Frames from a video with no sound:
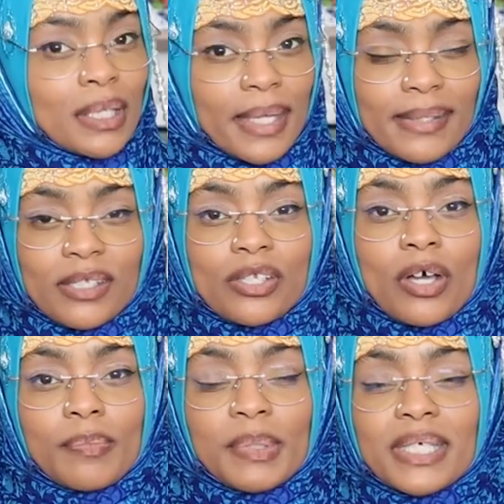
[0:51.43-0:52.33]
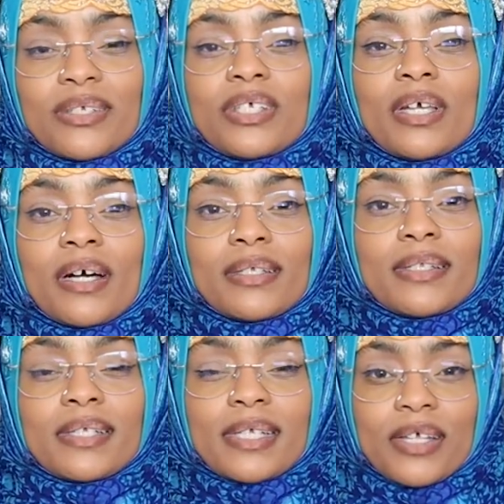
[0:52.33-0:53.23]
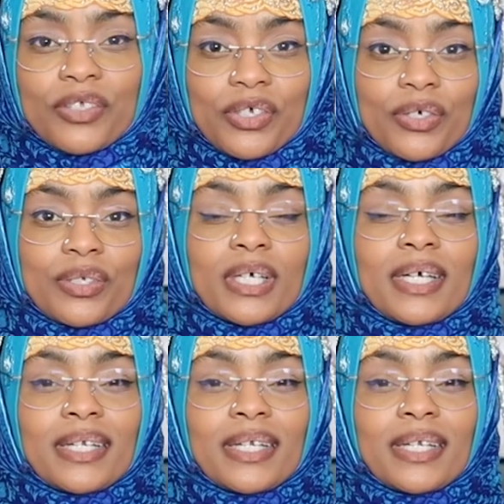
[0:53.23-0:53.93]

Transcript: Let's Talk Polygyny Uncensored.